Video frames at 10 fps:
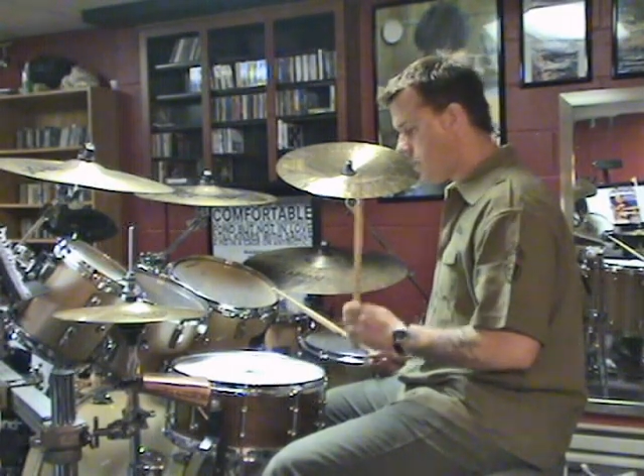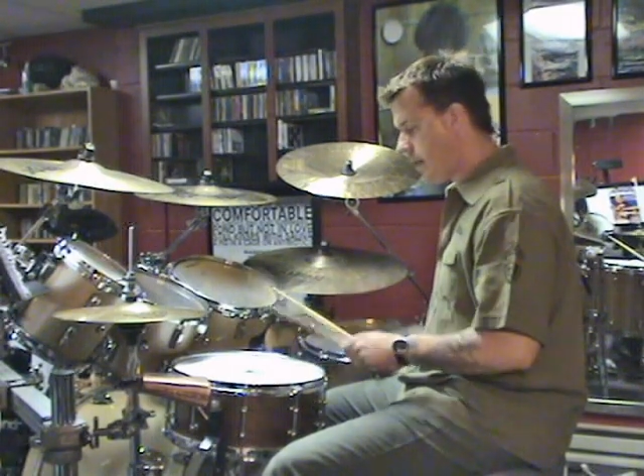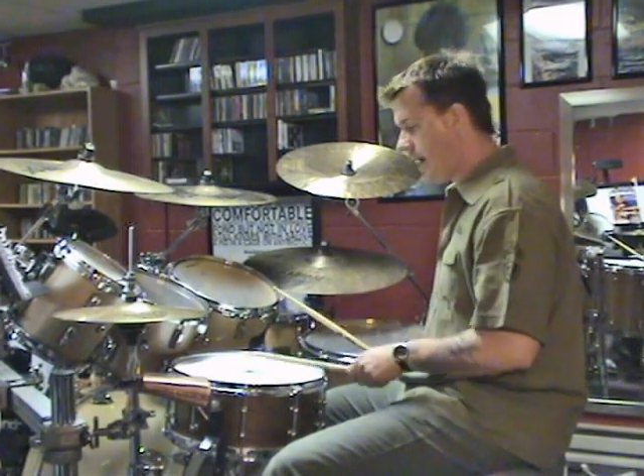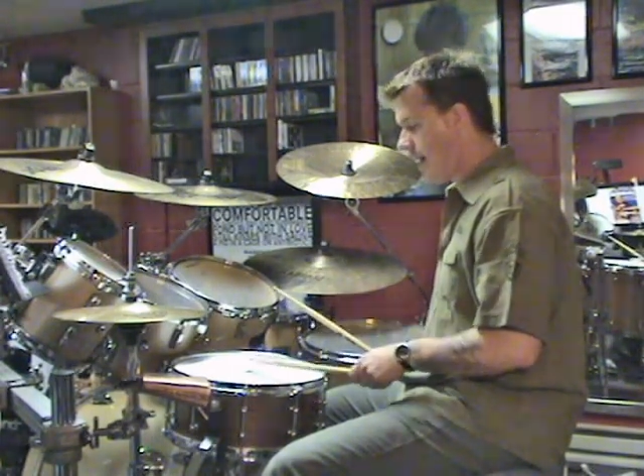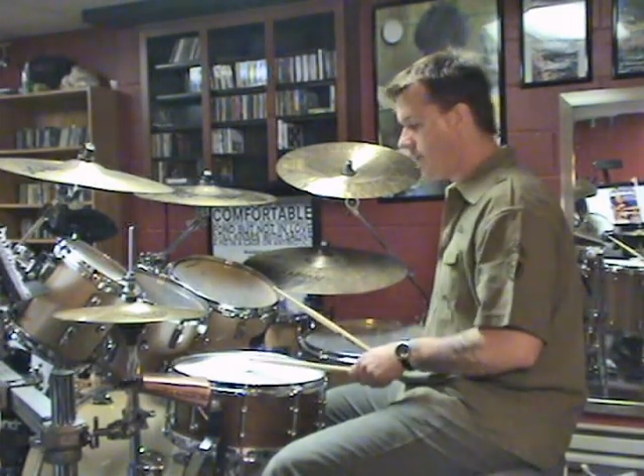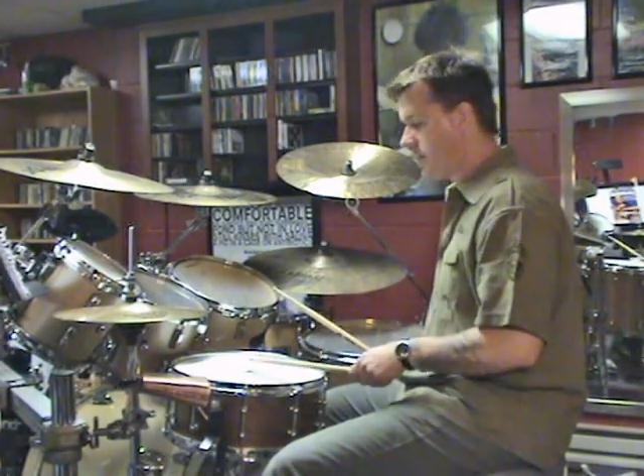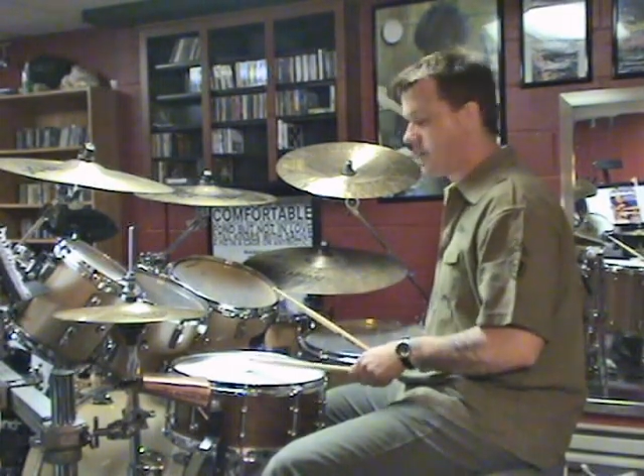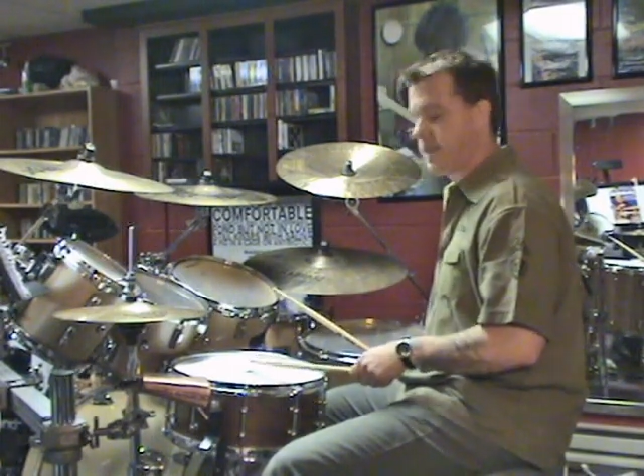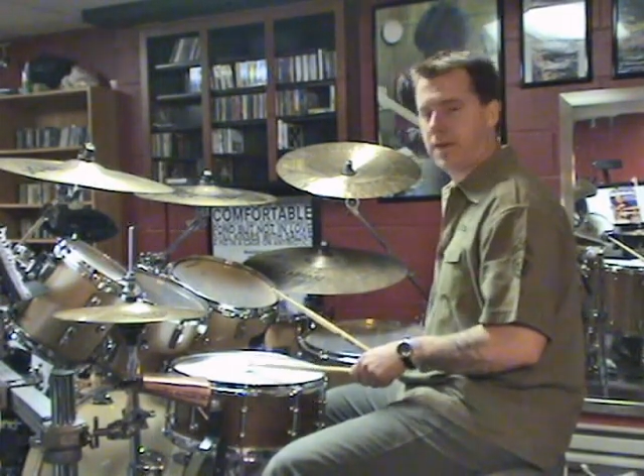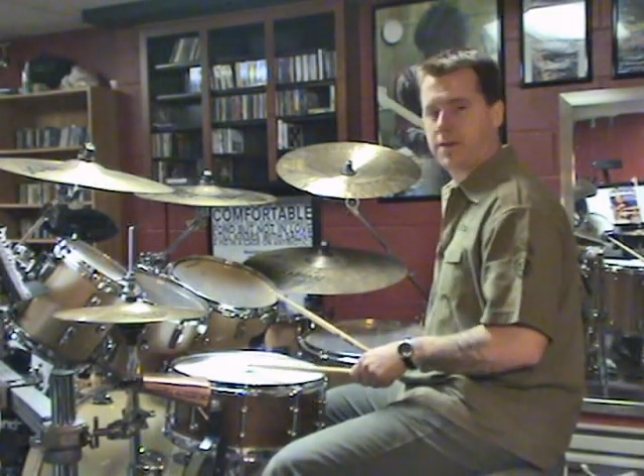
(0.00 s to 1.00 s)
Have this
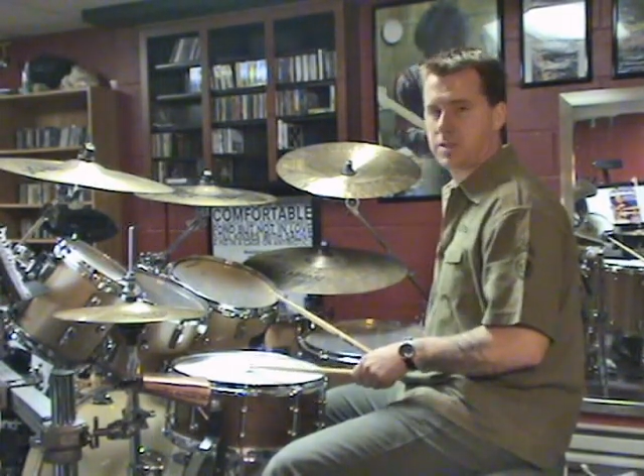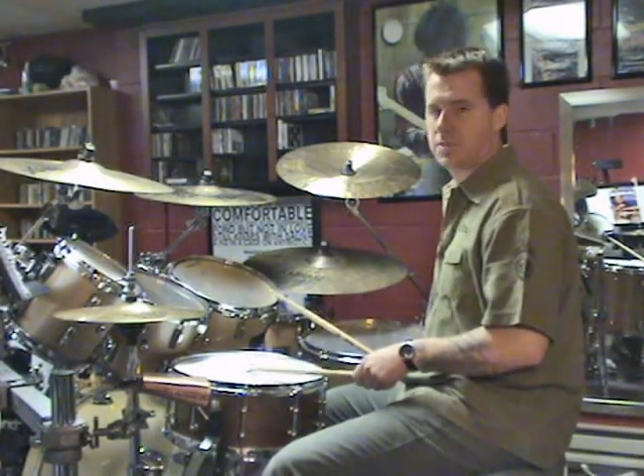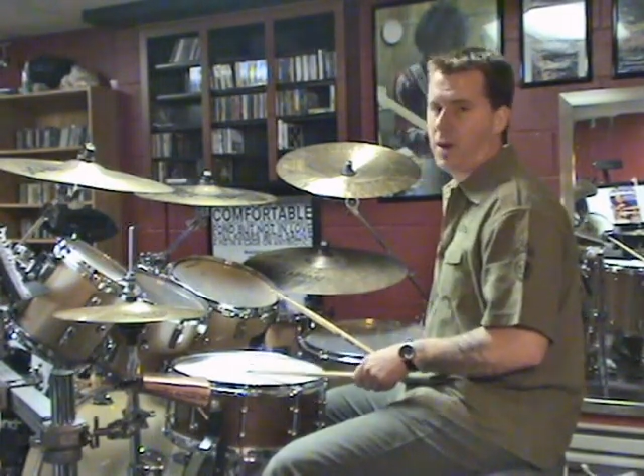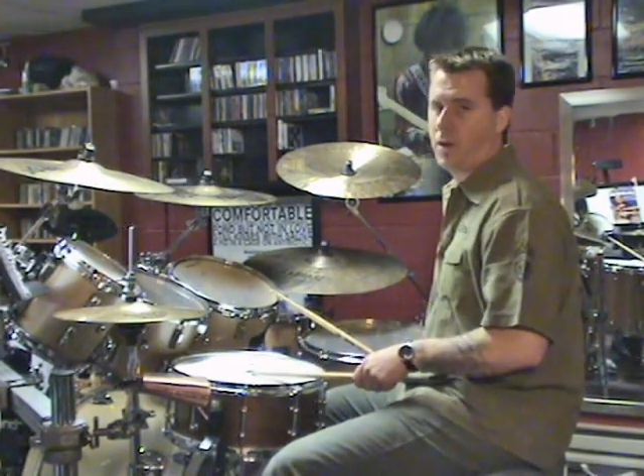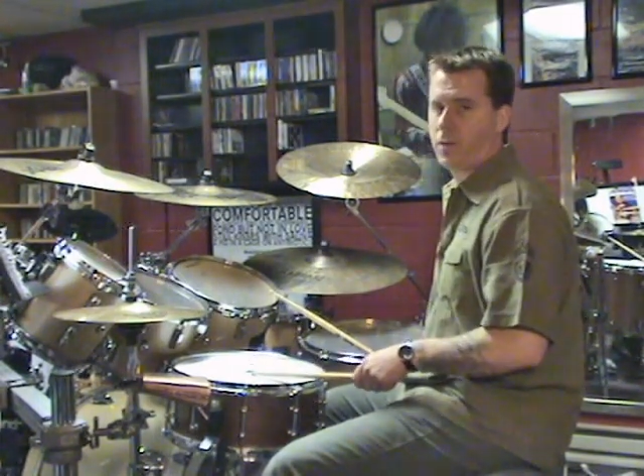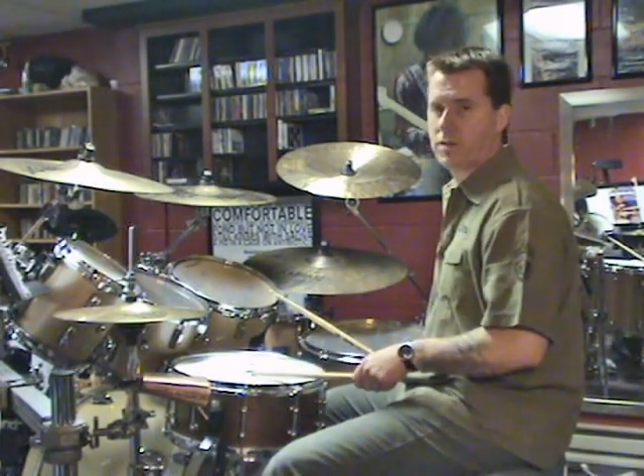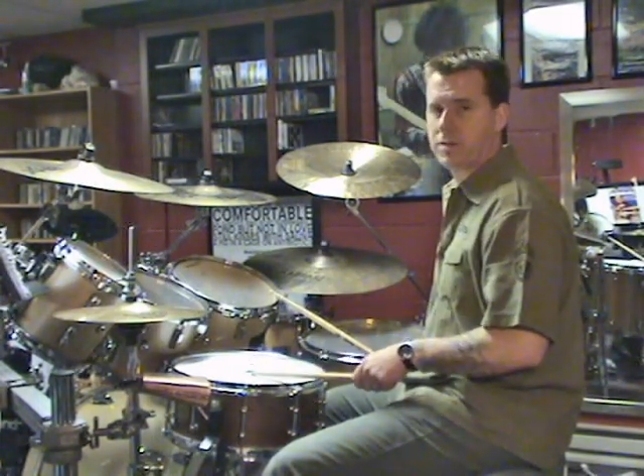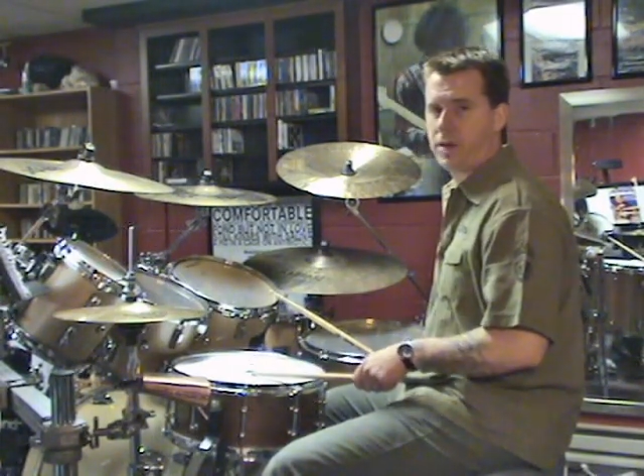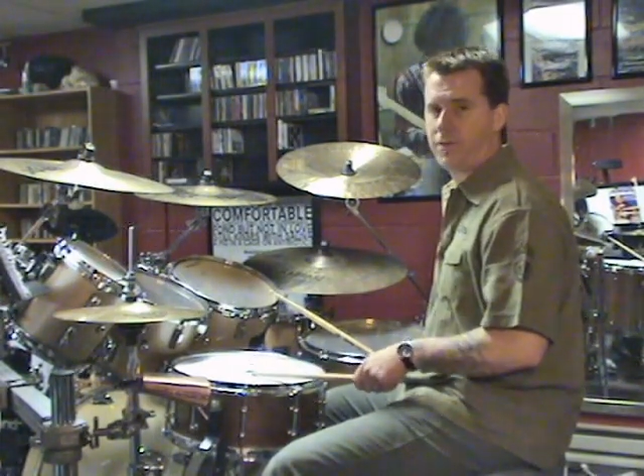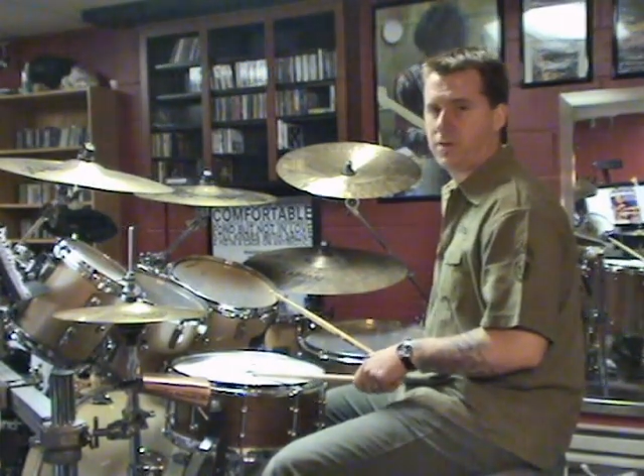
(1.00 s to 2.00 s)
stick in a spot where
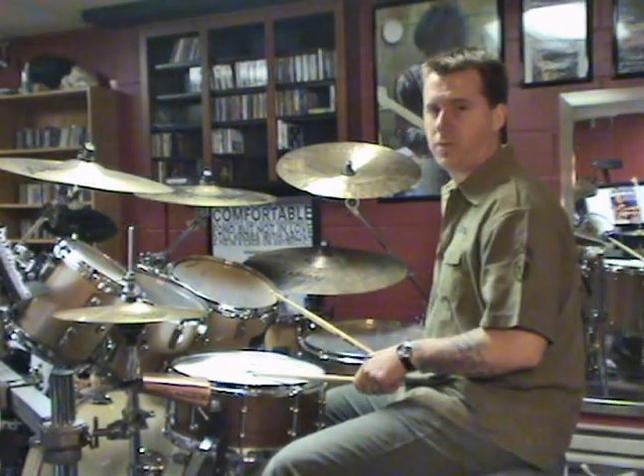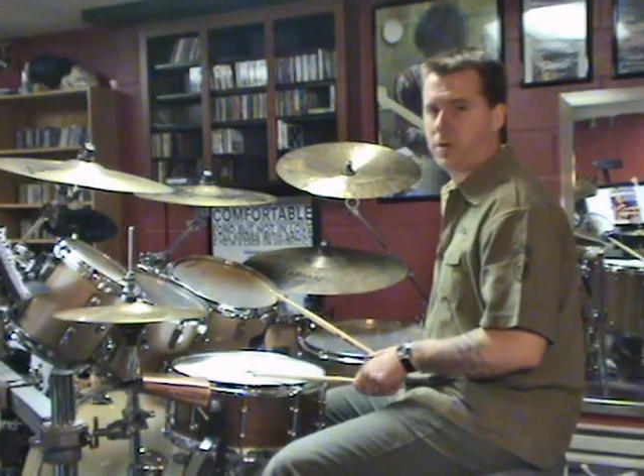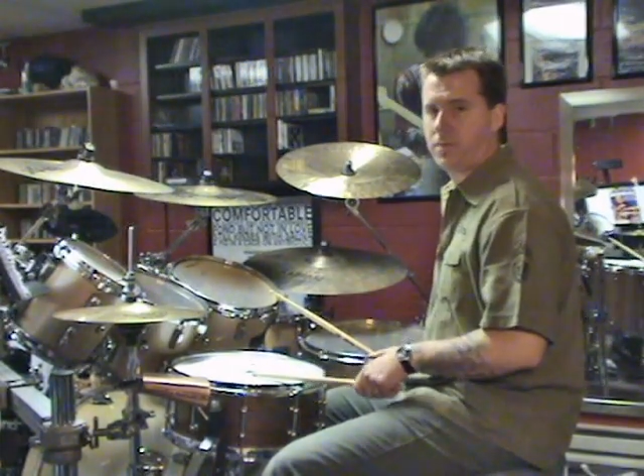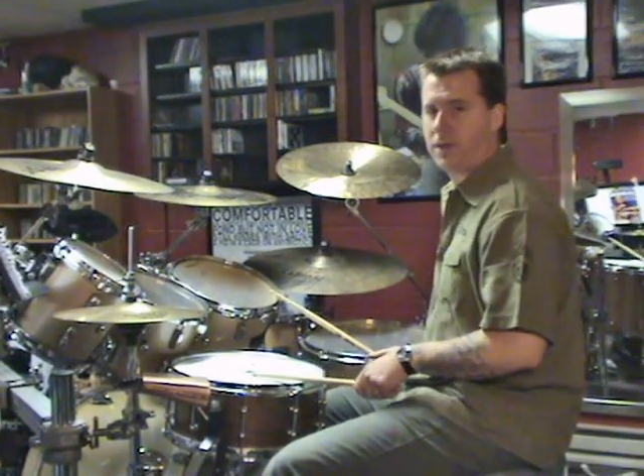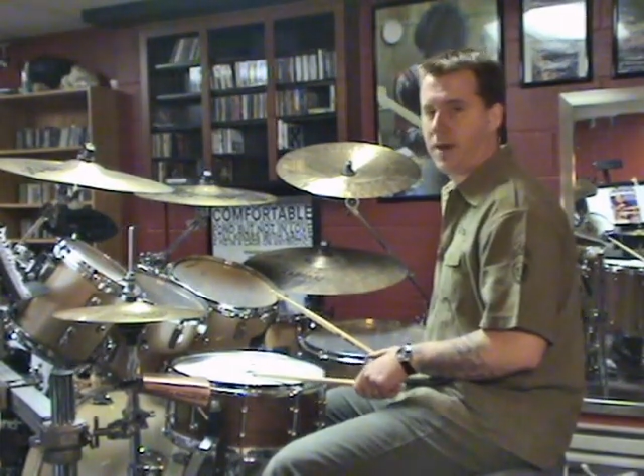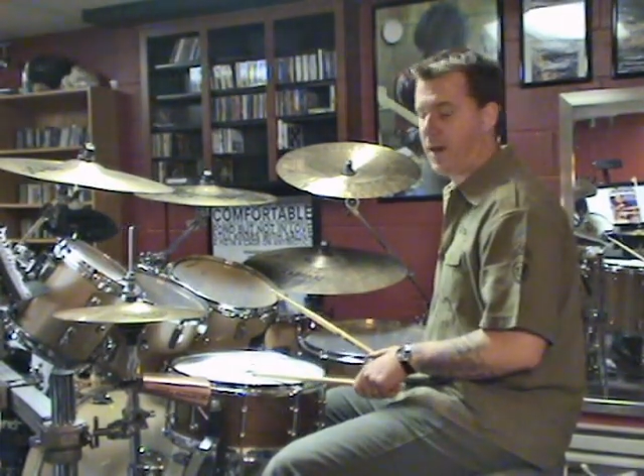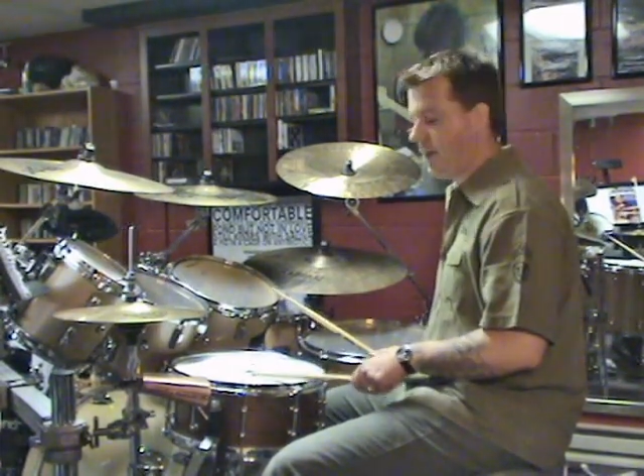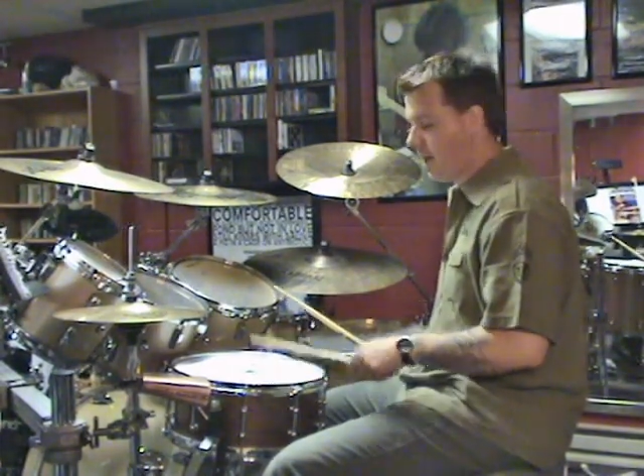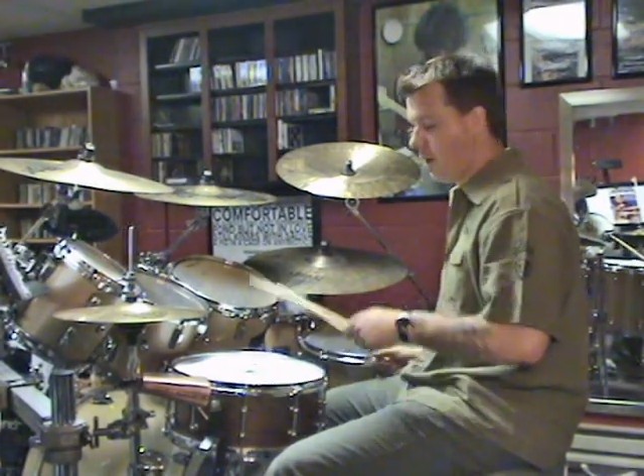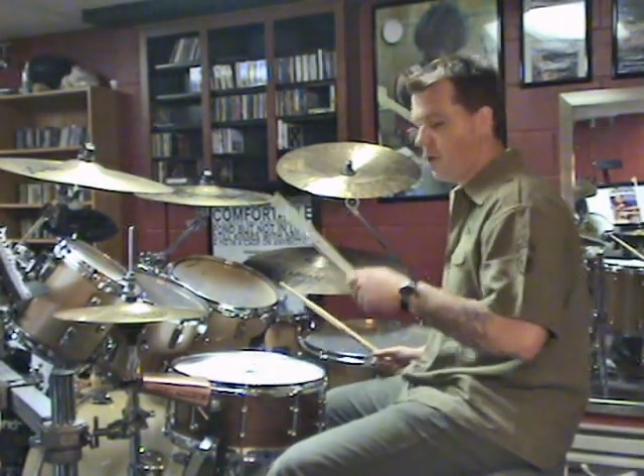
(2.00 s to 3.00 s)
it's comfortable to play,